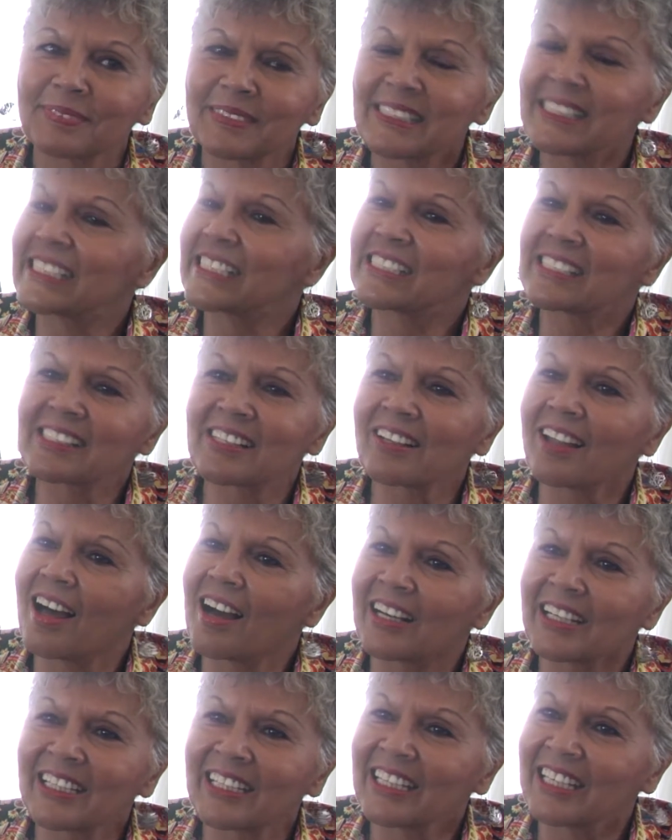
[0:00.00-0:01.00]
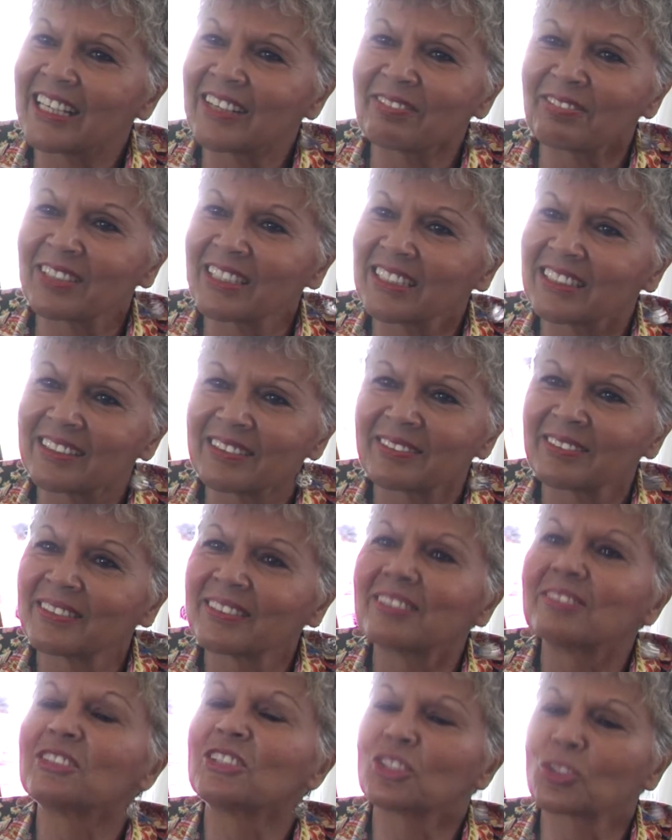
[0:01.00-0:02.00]
6 o'clock in the evening.
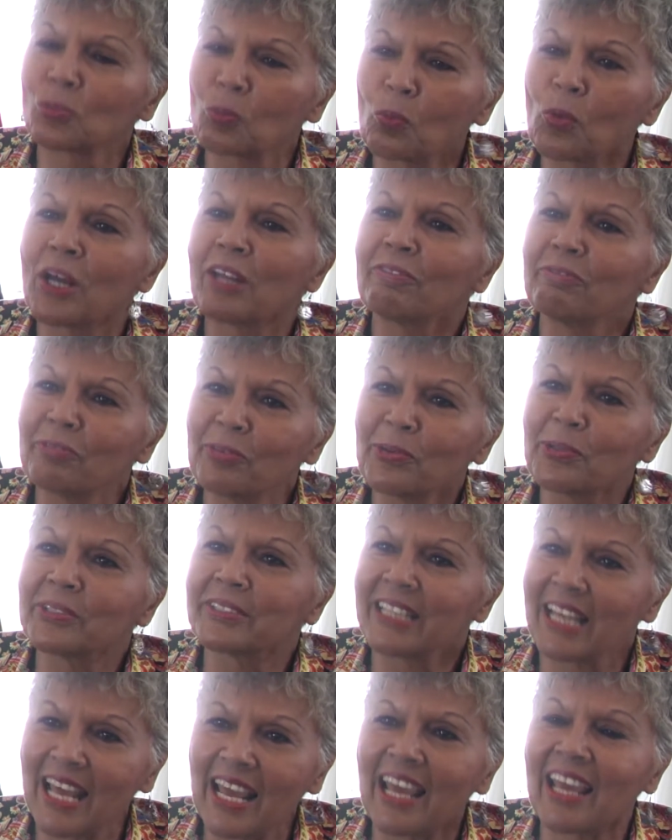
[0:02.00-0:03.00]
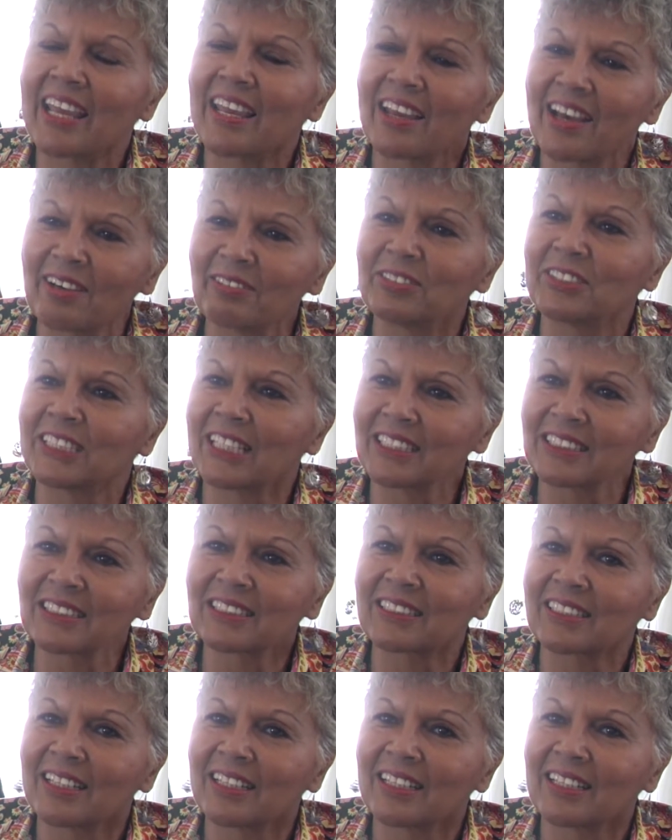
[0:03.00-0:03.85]
Just one full day of just